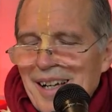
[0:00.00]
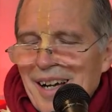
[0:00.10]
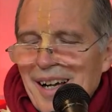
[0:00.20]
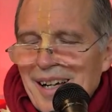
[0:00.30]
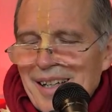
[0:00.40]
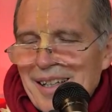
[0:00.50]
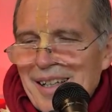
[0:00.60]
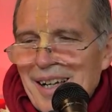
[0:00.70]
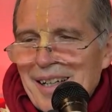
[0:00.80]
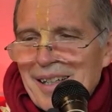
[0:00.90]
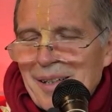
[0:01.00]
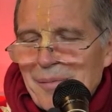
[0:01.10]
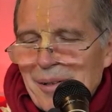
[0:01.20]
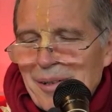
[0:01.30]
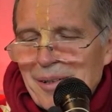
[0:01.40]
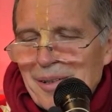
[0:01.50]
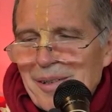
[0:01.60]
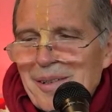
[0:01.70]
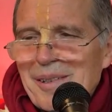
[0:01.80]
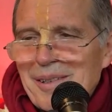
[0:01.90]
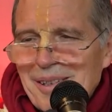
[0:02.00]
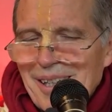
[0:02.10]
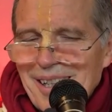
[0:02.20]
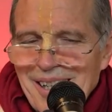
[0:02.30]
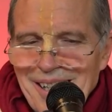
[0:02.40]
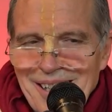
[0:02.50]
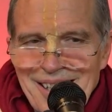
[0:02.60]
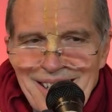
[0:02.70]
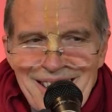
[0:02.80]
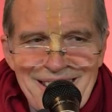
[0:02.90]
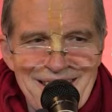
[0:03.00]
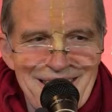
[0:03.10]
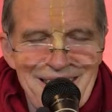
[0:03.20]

Hari Hari Bo Hare Krishna.